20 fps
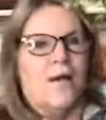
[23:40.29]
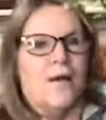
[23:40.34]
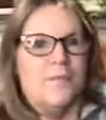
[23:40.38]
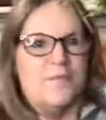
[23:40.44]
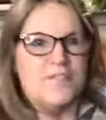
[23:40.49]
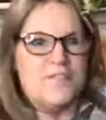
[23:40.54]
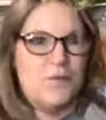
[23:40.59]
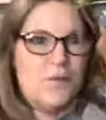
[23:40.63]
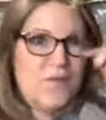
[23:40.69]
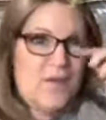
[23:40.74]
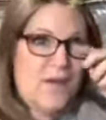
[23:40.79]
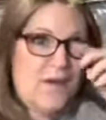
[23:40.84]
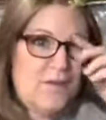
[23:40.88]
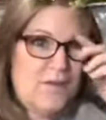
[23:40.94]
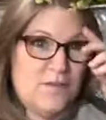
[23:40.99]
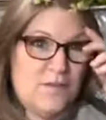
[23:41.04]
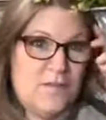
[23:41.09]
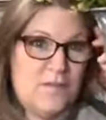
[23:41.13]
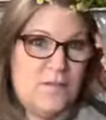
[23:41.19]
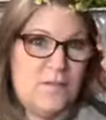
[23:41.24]
So
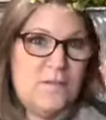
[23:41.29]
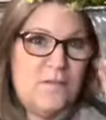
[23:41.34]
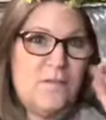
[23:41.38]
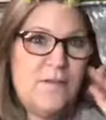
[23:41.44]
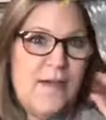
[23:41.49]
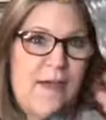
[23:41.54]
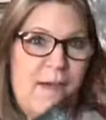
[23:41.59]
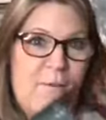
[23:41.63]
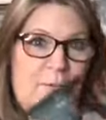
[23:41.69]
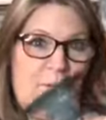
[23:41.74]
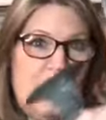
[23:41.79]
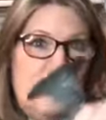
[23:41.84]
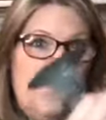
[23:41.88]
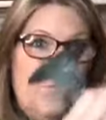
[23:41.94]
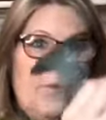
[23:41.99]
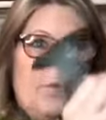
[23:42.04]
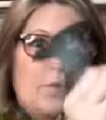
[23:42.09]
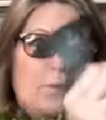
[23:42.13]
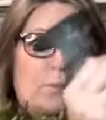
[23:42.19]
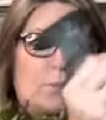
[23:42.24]
there's that one
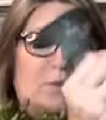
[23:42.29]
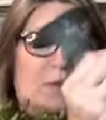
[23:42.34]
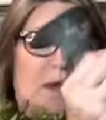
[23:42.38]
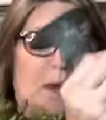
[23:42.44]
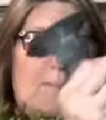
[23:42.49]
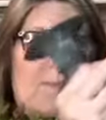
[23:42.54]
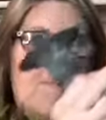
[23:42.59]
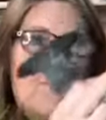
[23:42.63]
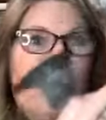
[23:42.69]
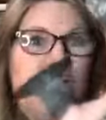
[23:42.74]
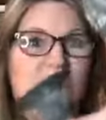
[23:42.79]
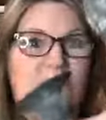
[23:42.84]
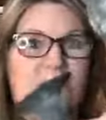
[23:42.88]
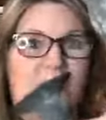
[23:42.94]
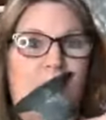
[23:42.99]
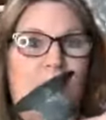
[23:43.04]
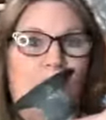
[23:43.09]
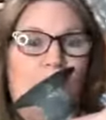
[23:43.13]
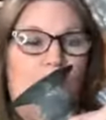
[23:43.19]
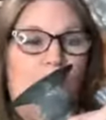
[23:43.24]
with the plop. It looks
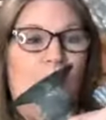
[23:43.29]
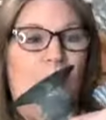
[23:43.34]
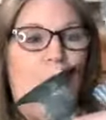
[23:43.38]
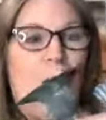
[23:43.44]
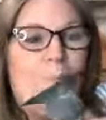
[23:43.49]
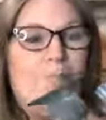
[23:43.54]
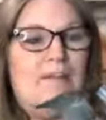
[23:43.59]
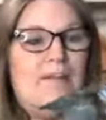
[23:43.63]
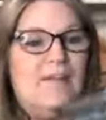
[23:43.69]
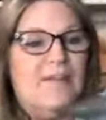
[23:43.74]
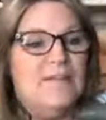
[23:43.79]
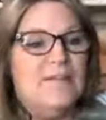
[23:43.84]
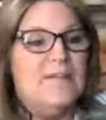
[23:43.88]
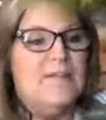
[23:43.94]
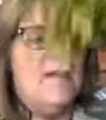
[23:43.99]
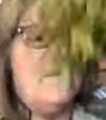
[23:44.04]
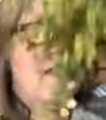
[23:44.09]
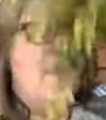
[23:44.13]
like a goblet.